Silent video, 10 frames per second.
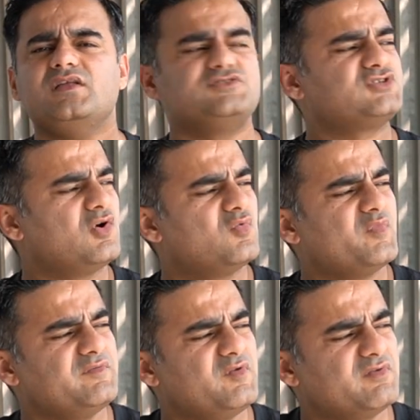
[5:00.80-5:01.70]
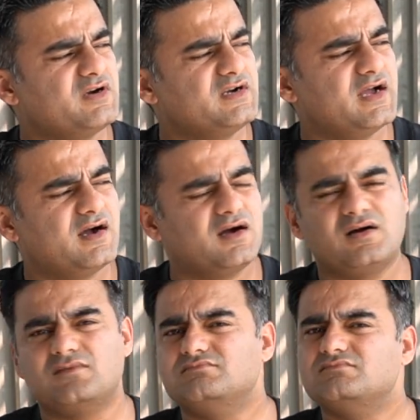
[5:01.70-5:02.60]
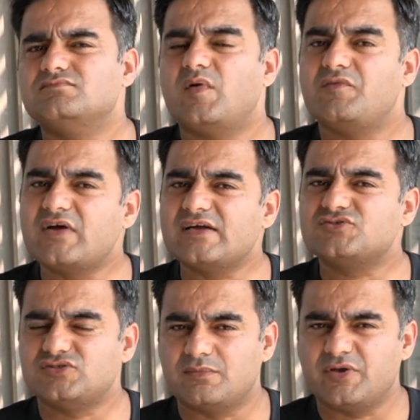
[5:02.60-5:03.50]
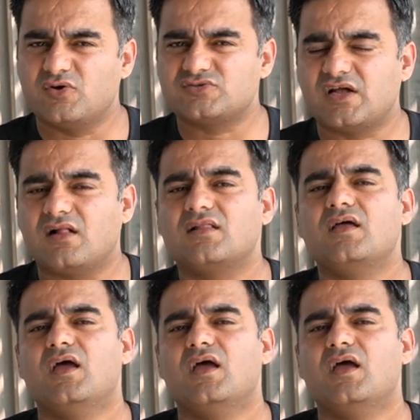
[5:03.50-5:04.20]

So when we got to W Hotel,